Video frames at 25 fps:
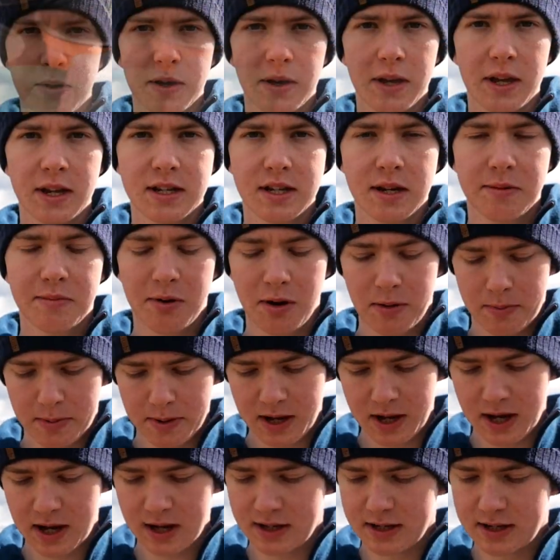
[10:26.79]
the heated
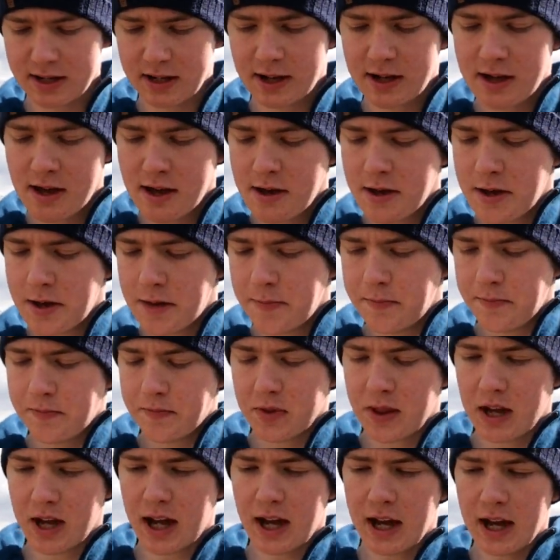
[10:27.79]
propagator,
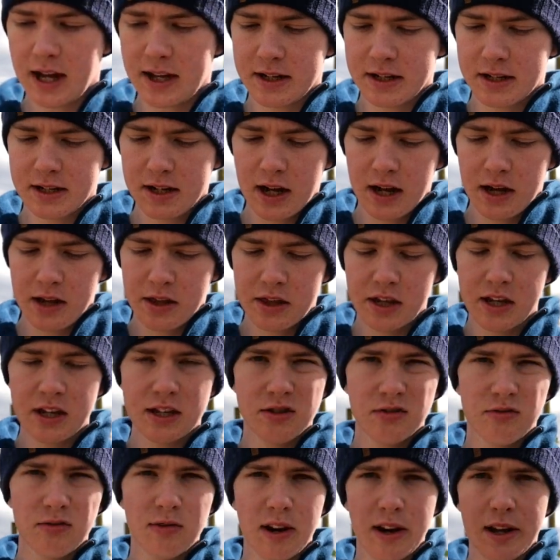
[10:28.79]
and
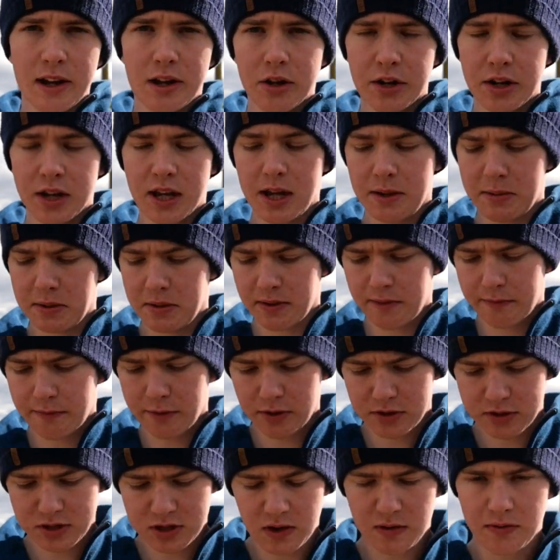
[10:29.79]
these are really good at keeping the
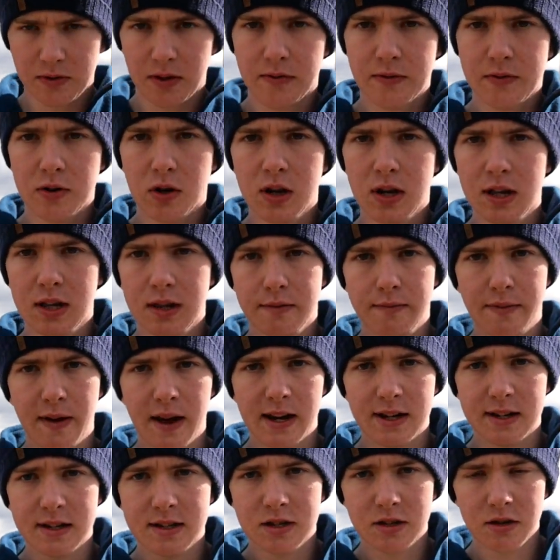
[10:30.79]
frost off. They've got a little
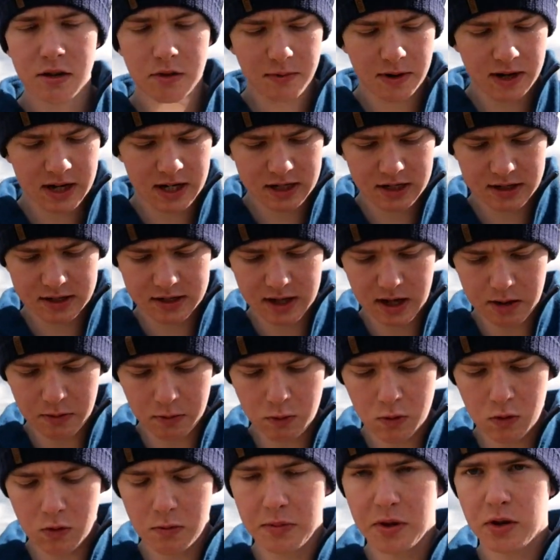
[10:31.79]
vent so that when it does get
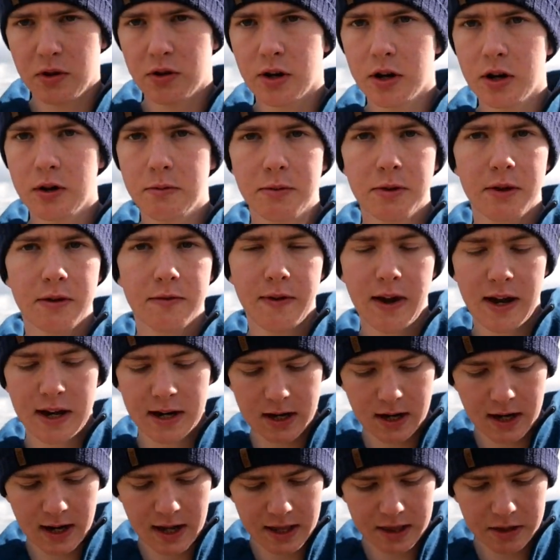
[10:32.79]
warm you can open the vent
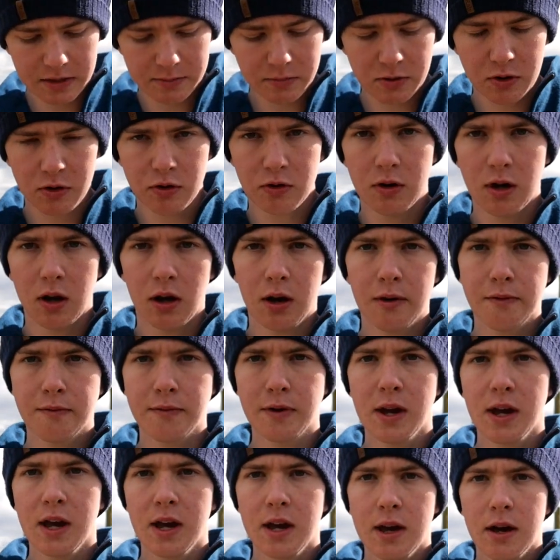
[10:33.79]
and let them cool
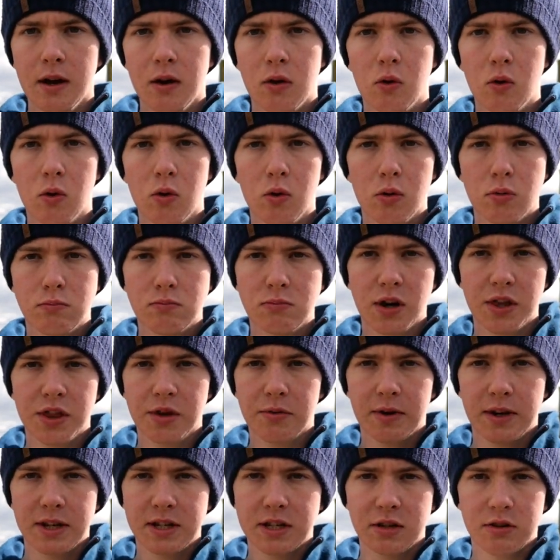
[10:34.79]
off, or
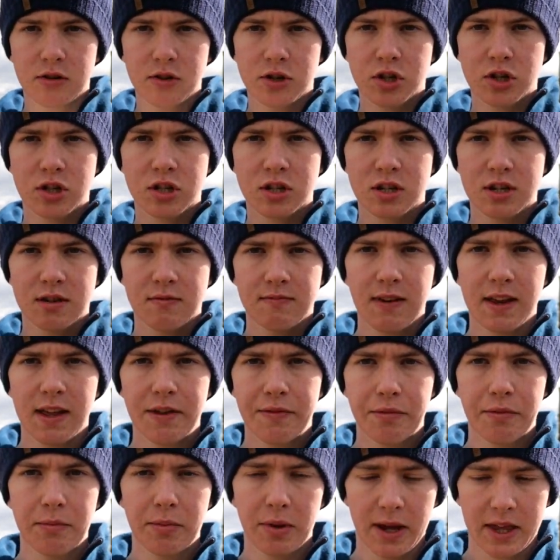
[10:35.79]
otherwise you can just
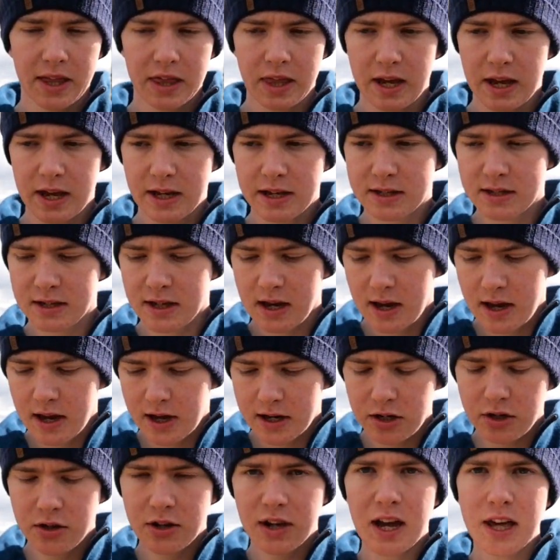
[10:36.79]
leave them like this.
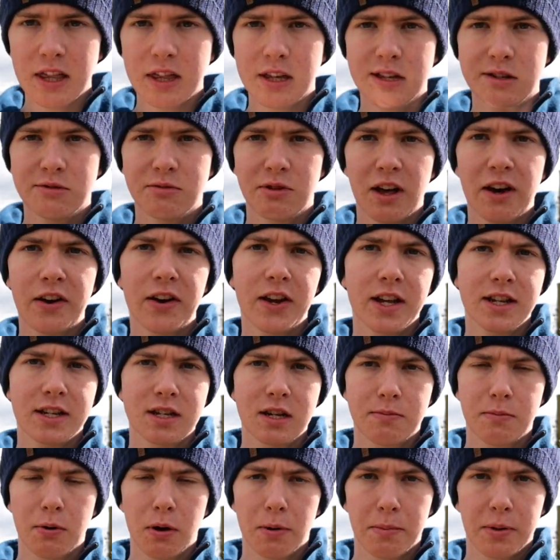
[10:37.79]
And you can get these without a
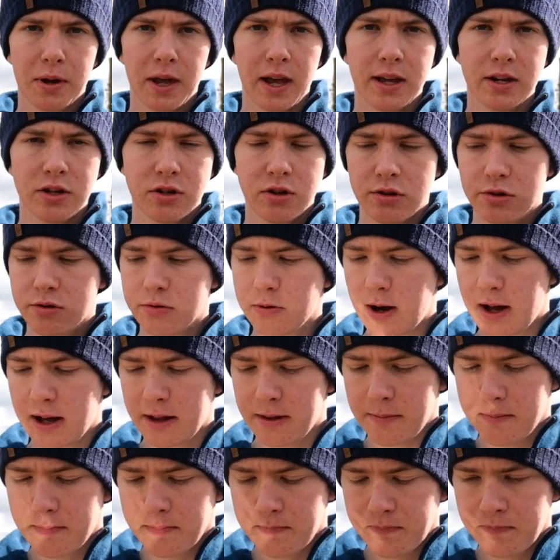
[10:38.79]
heated propagator as
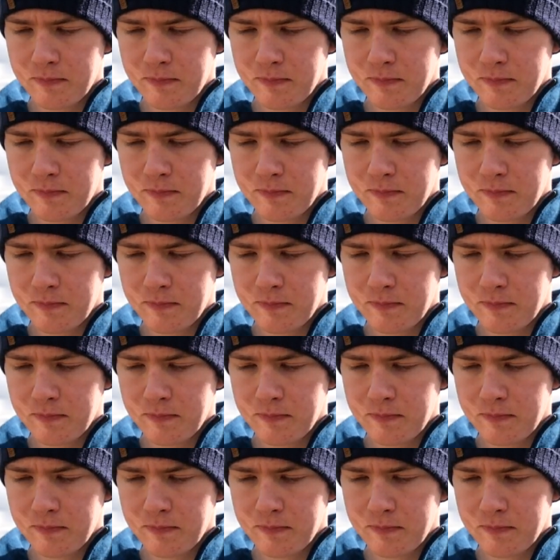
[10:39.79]
well.